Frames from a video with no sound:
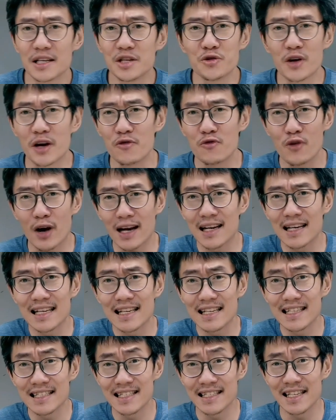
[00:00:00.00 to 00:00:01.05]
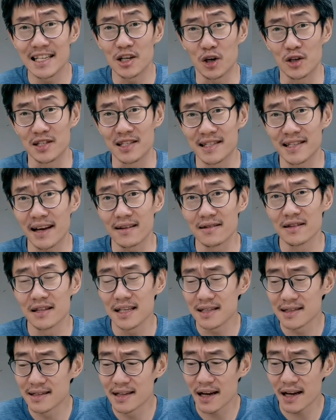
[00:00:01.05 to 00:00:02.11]
can regularly see it on sale
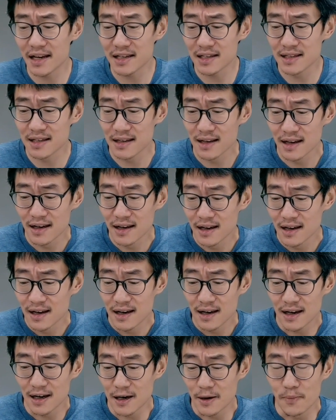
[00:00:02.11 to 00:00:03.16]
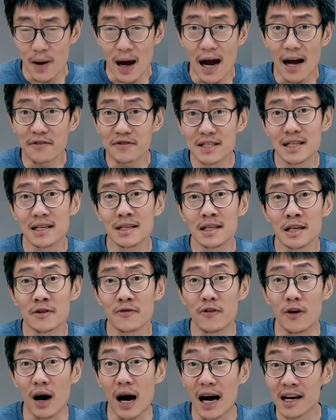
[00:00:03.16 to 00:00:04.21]
these days. I've seen it
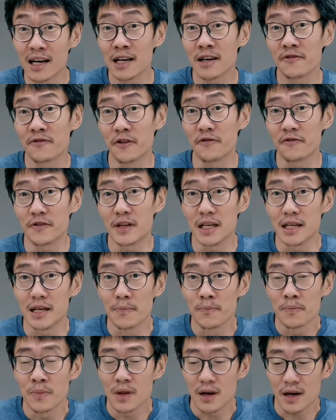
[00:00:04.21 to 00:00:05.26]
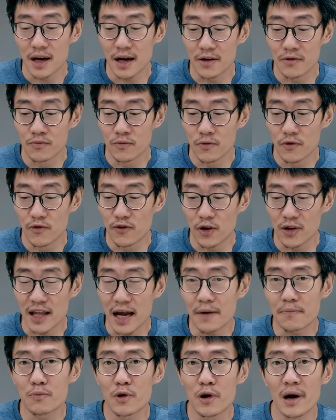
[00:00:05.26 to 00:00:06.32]
for under $50, and for
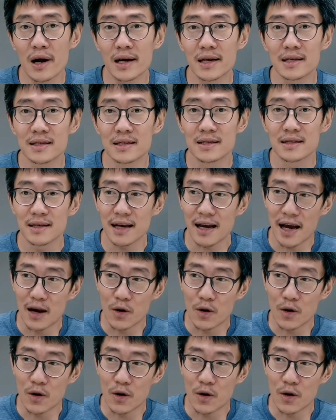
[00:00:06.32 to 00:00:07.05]
that price and